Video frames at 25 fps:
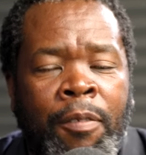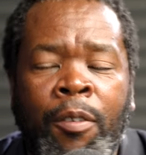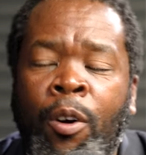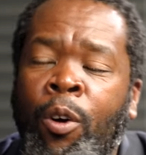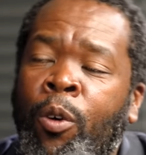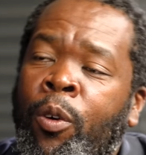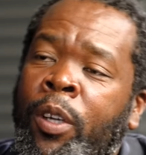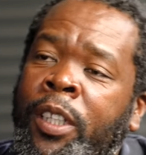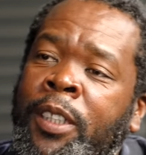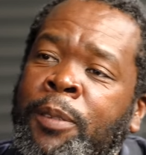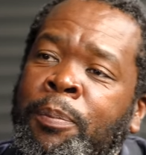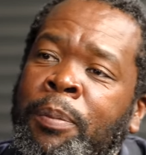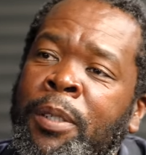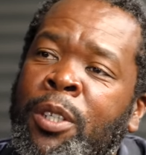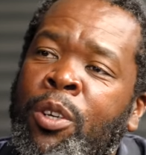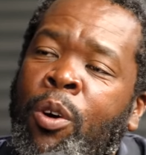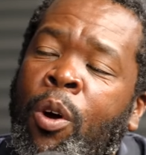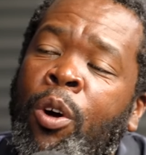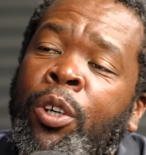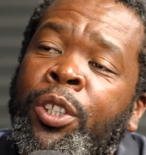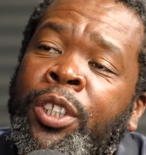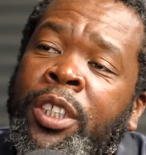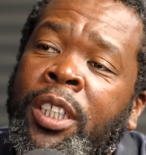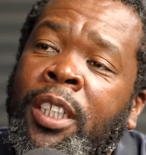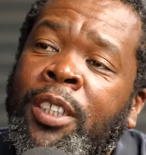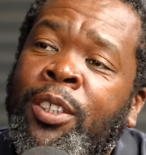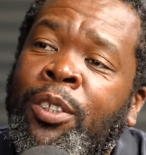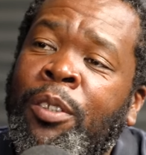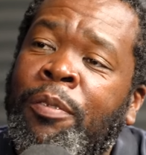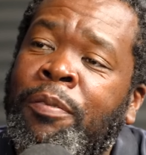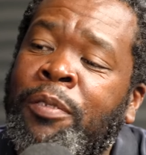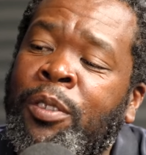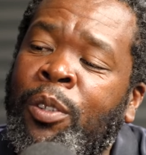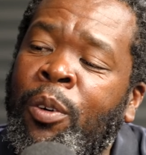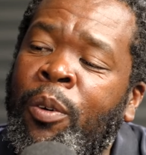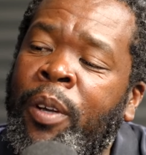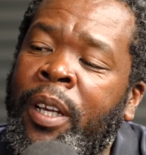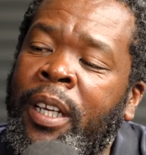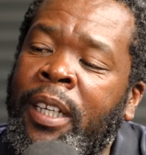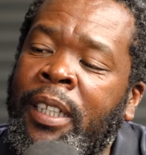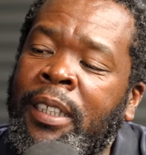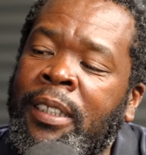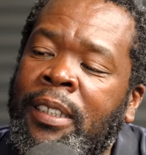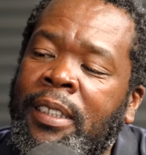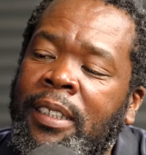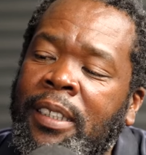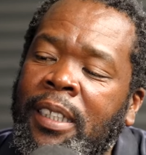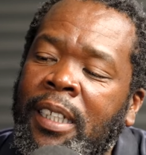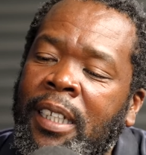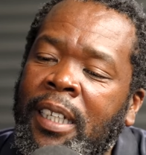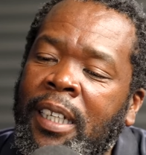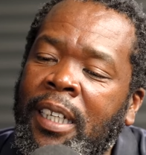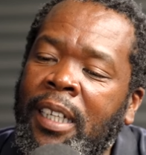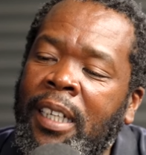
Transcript: always been conscious of doing is,